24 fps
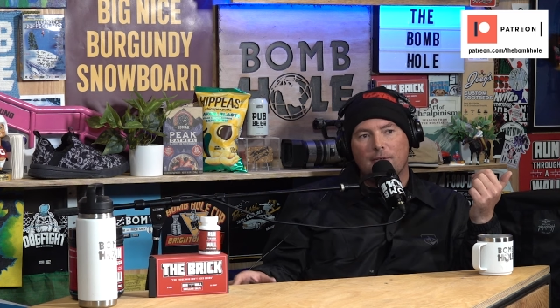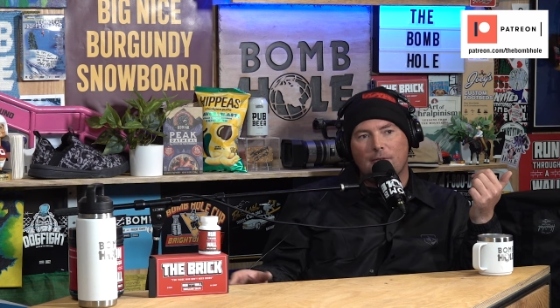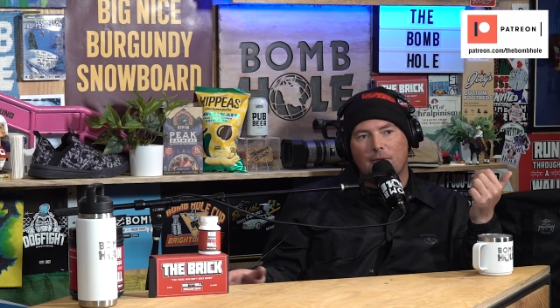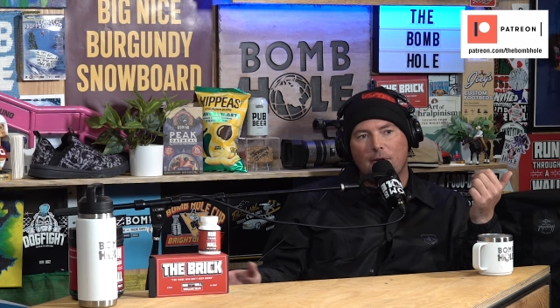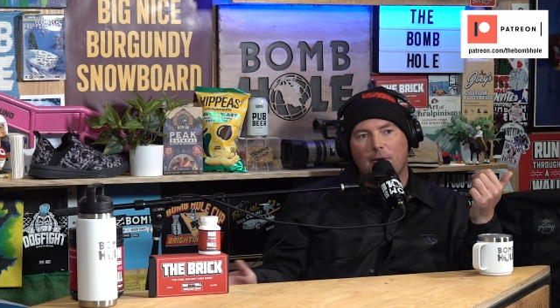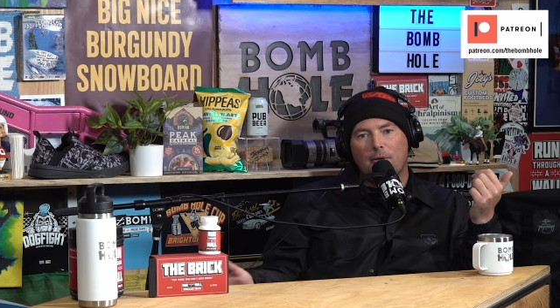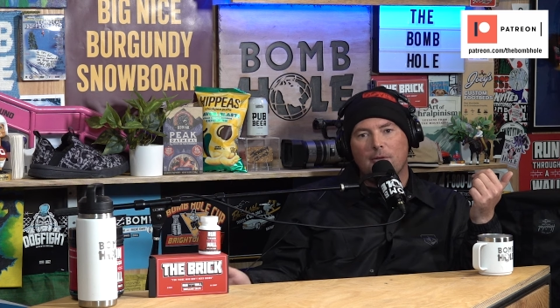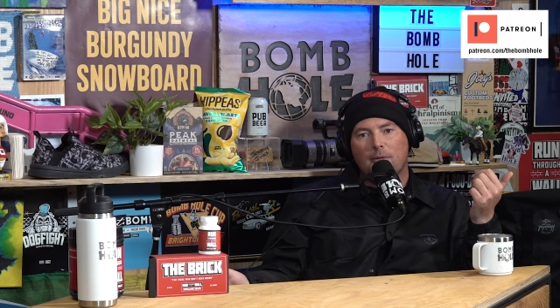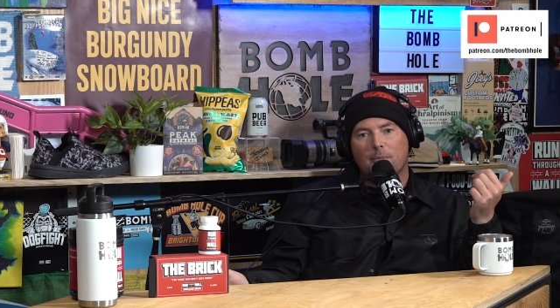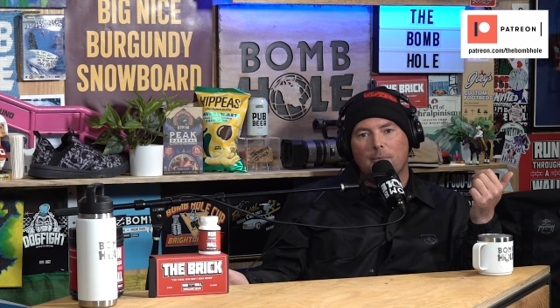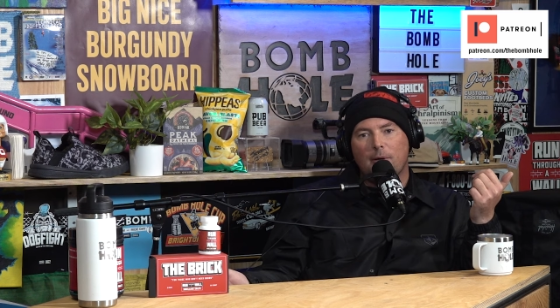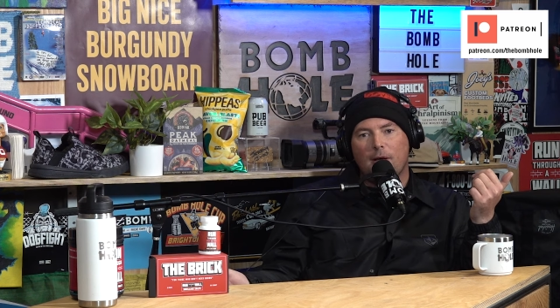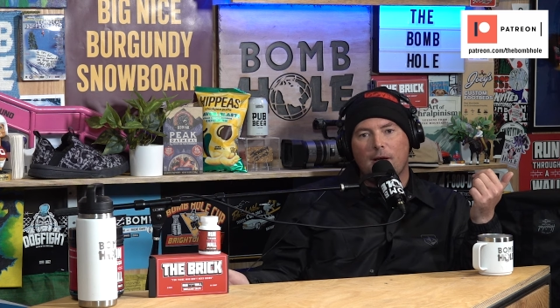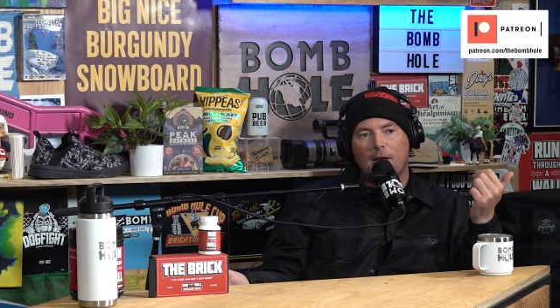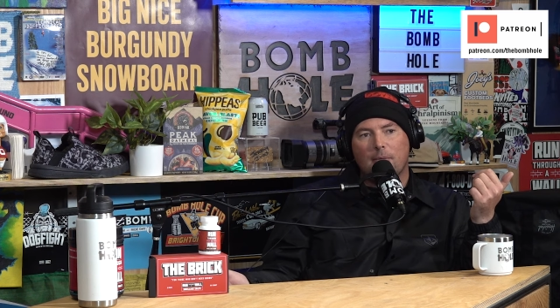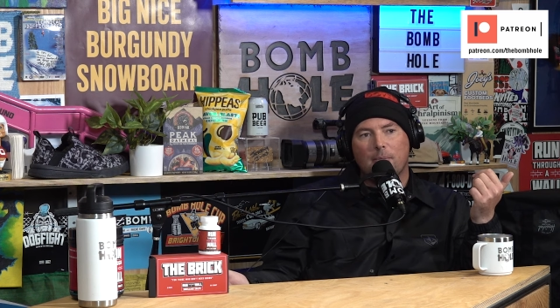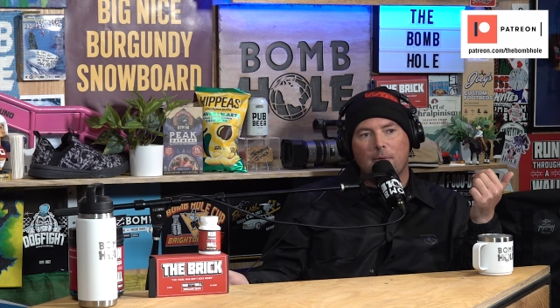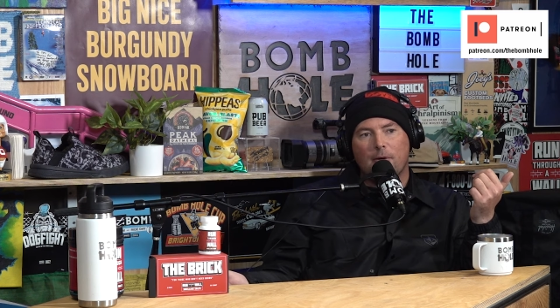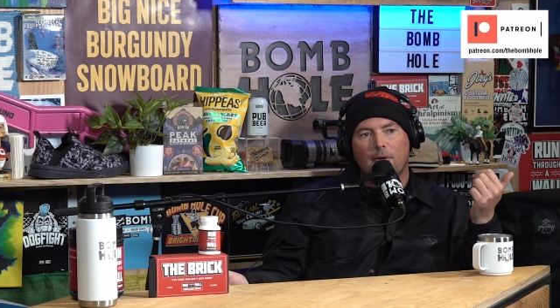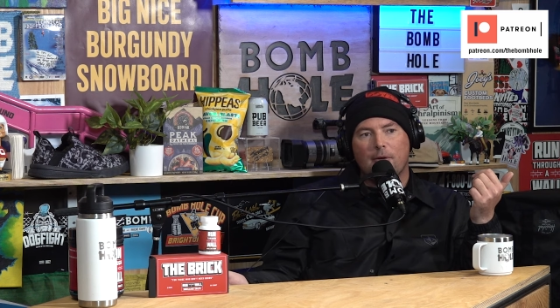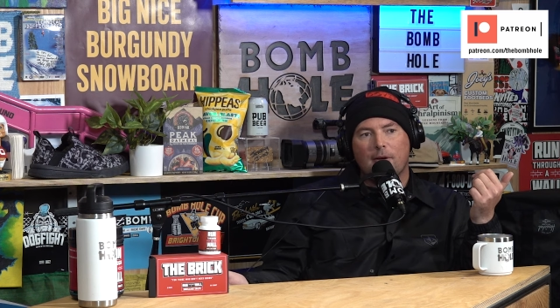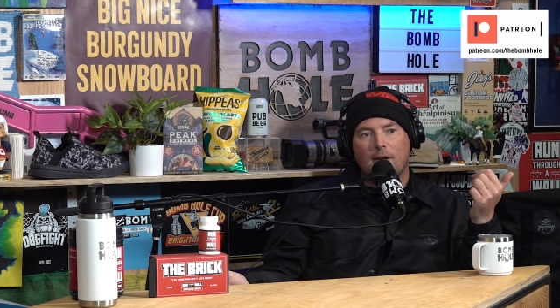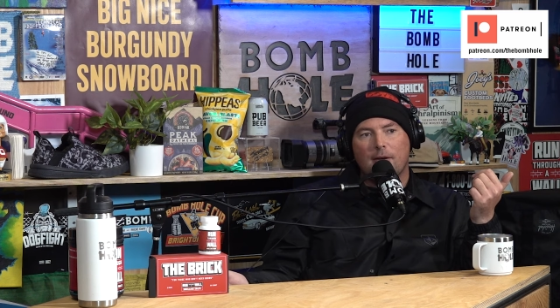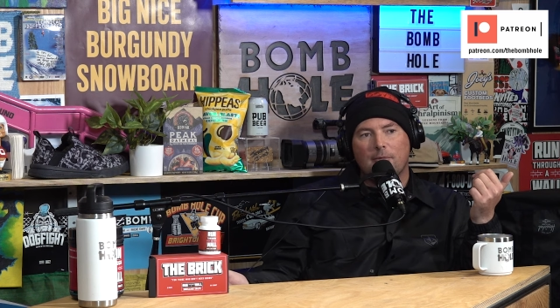grow the
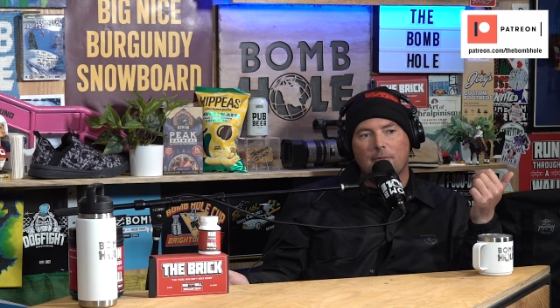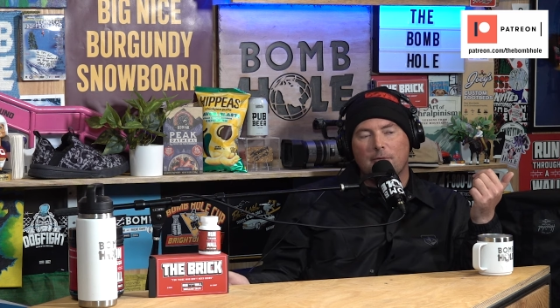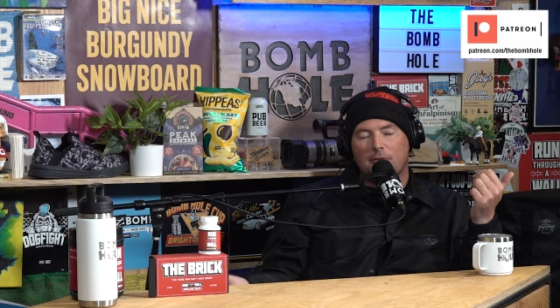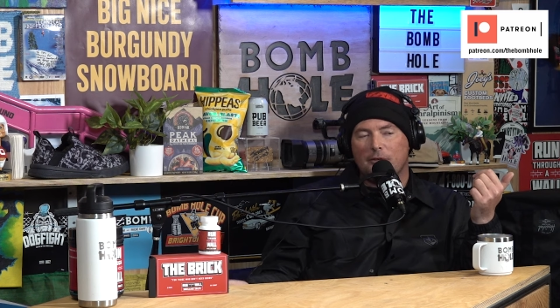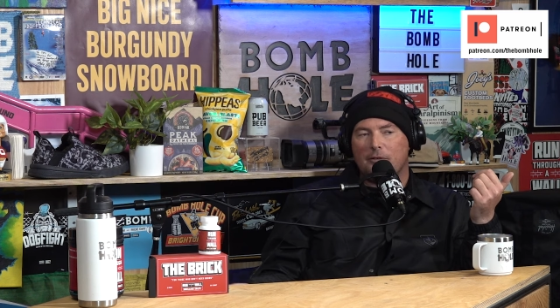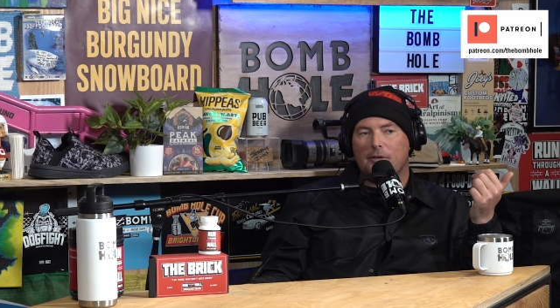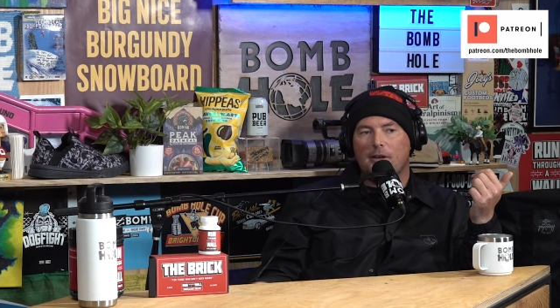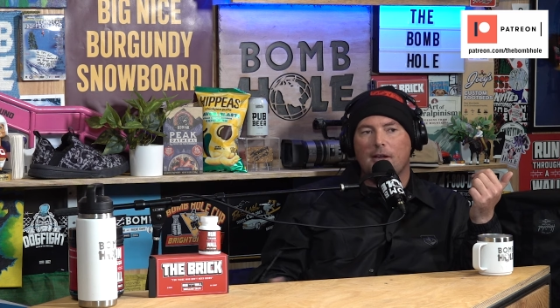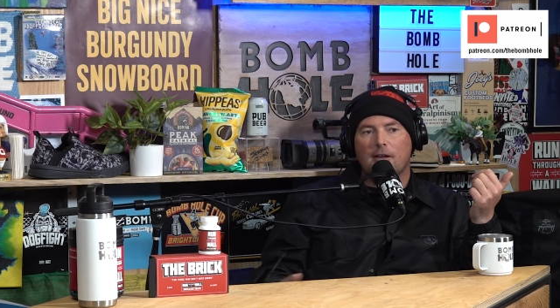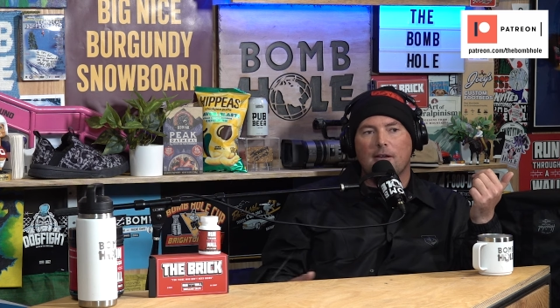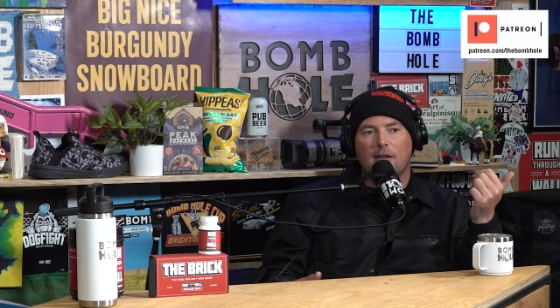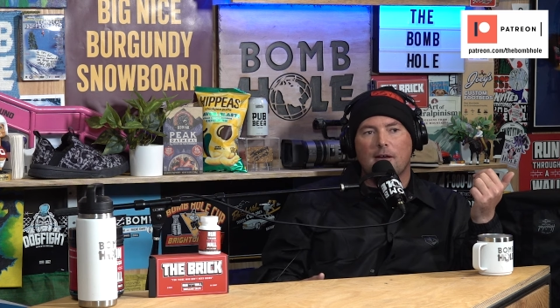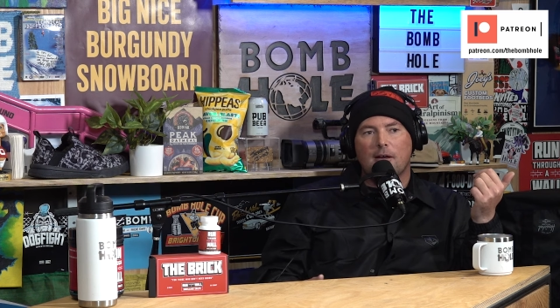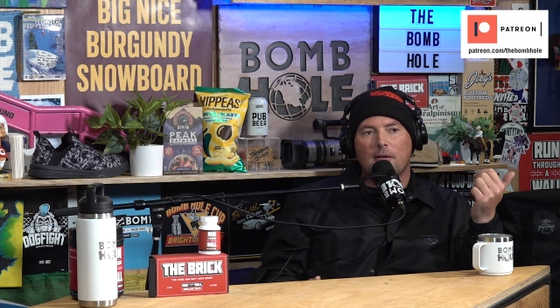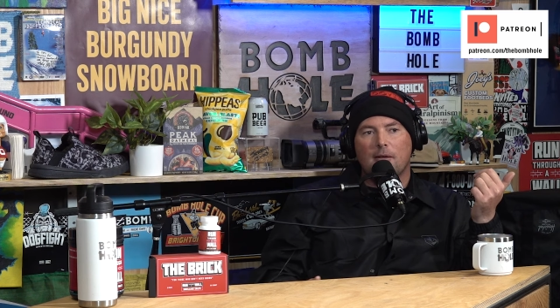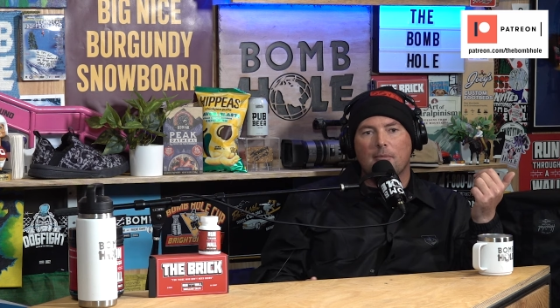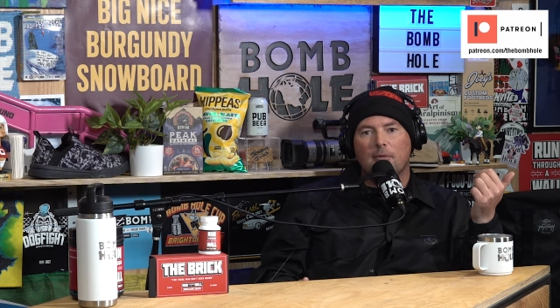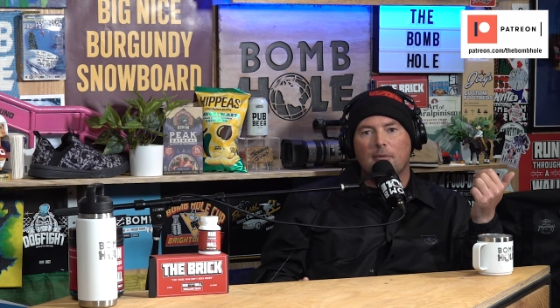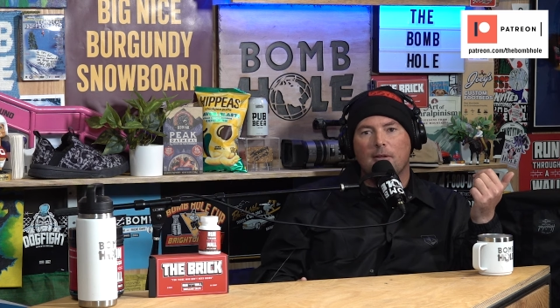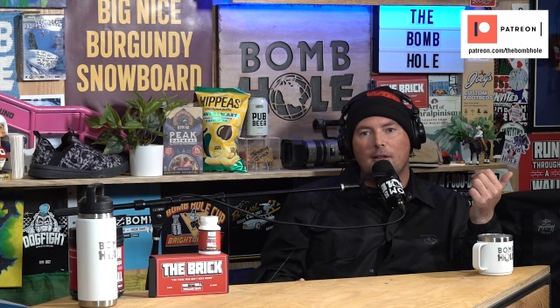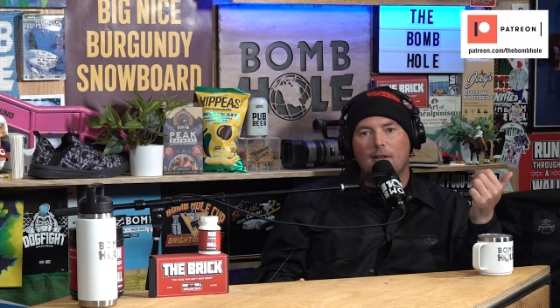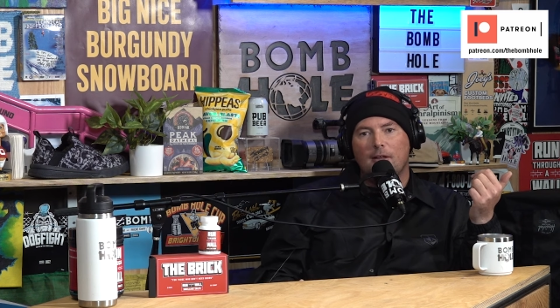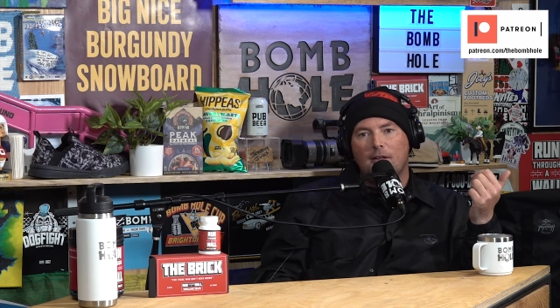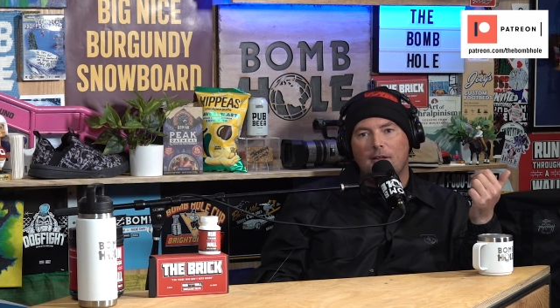park program from the ground
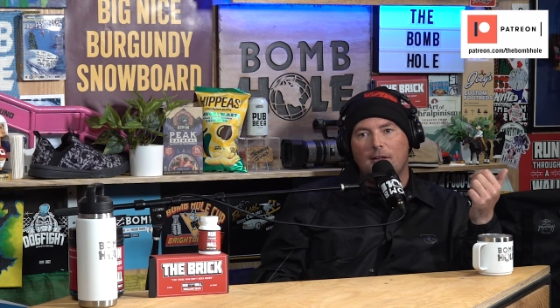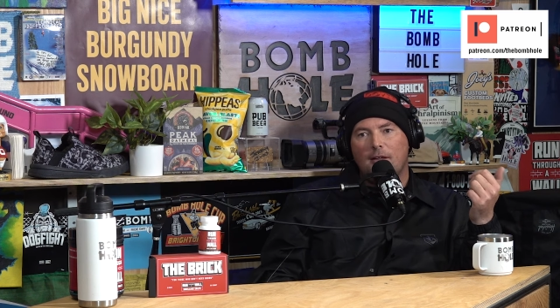up.